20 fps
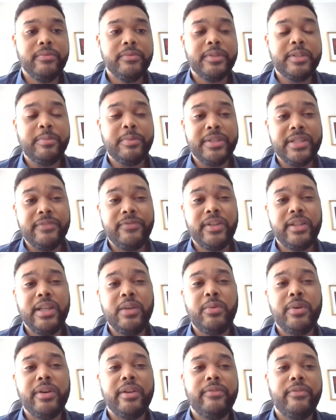
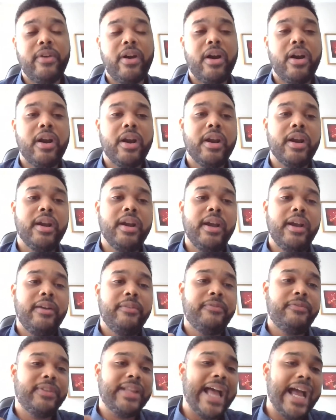Specifically, one of our
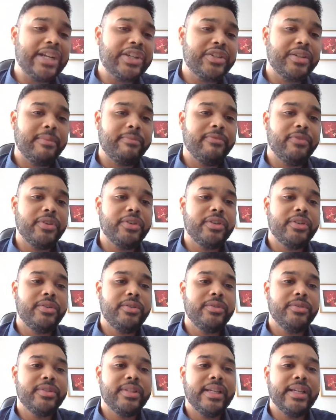flagship
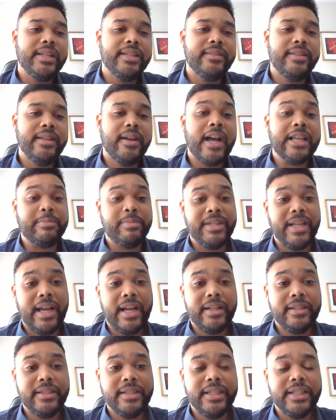verticals is the
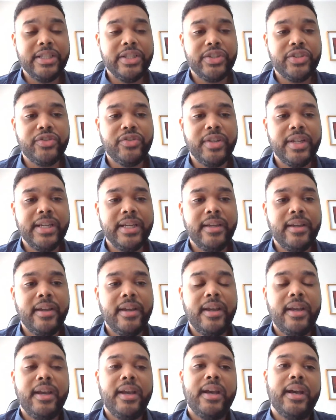hospitality industry.
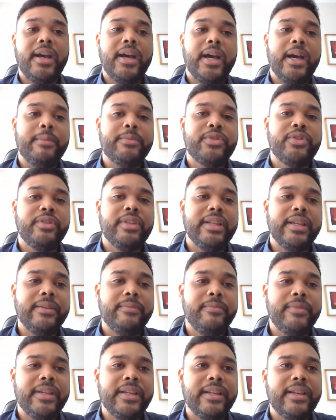So
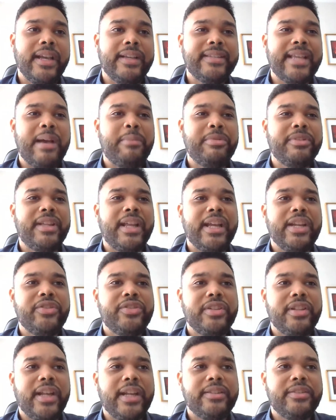the example that I
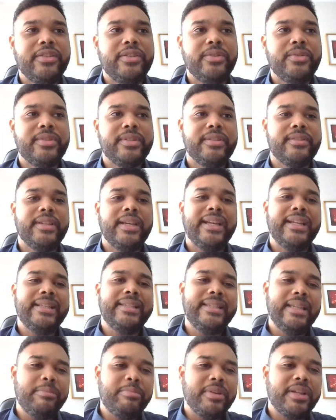usually like to use is
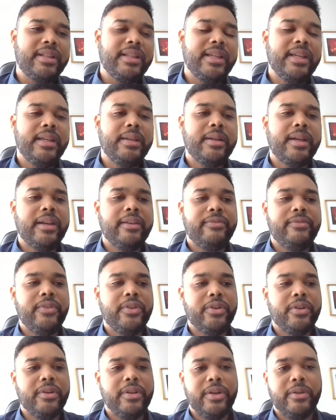typically if
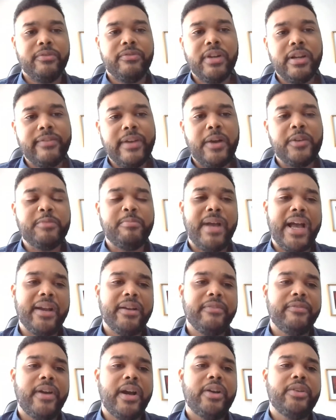you're, you know, front of house,
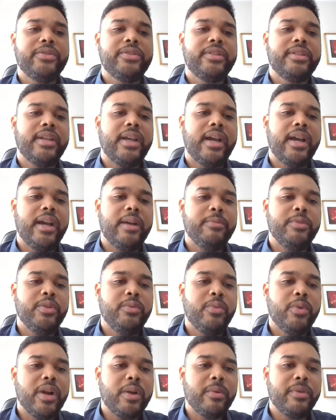back of house,
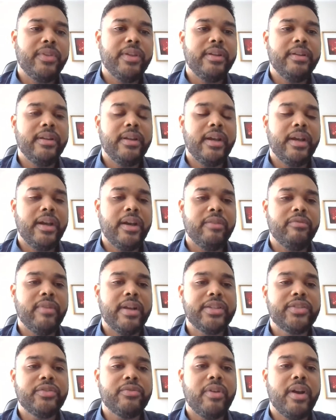you work within a
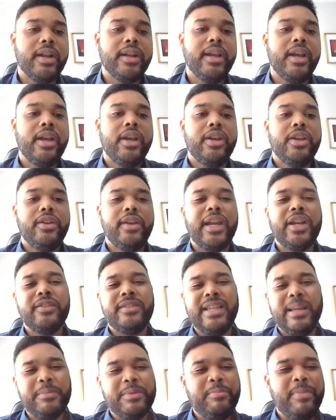restaurant, you get
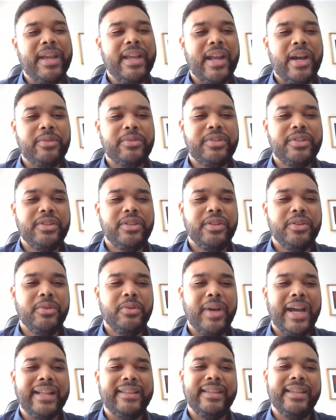your tips paid out to
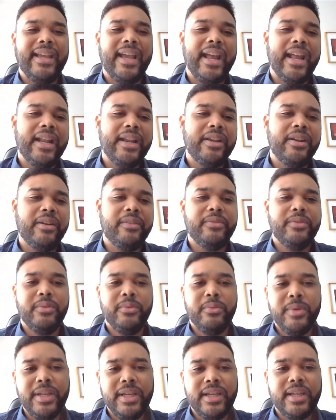you at the end of
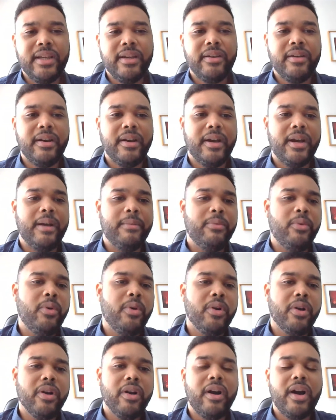the week
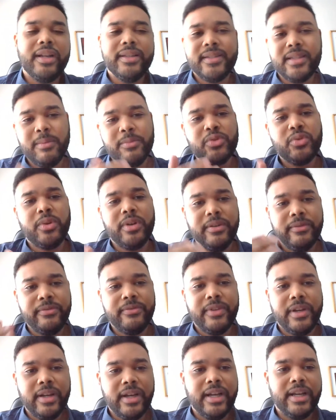or on some sort
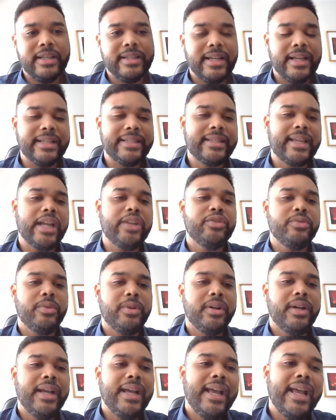of a
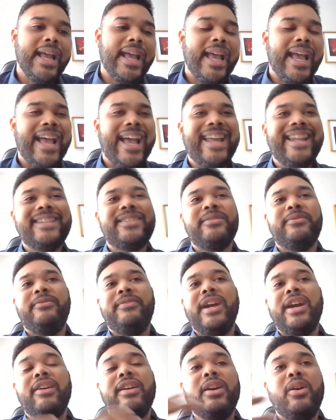schedule. And it's a
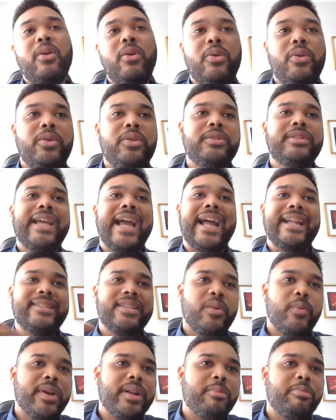very old,
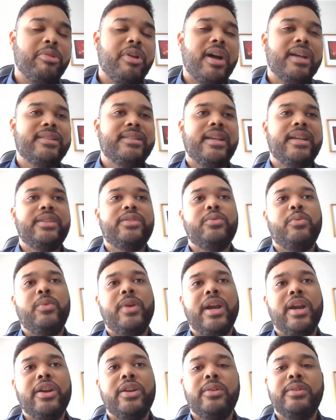antiquated process
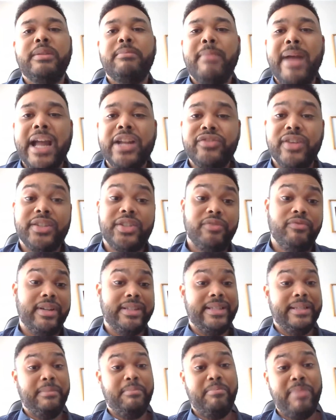where, you know, the manager has to
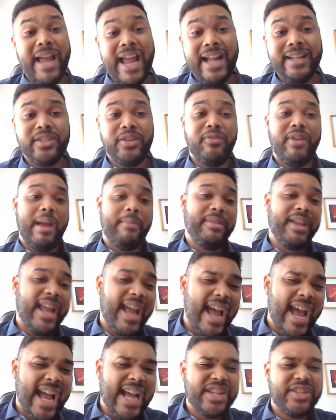run to the bank to grab
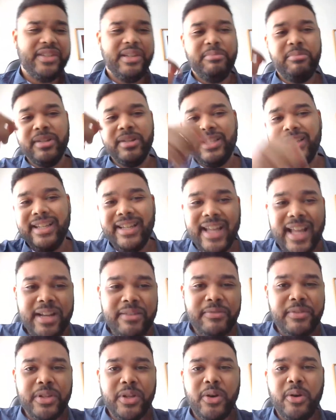cash and he puts it in an
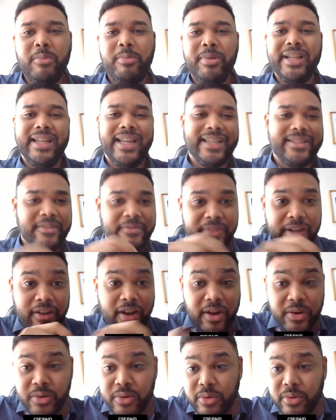envelope and he has to
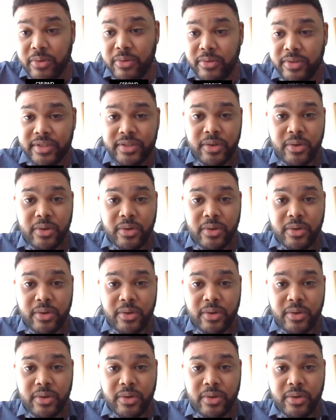figure out who is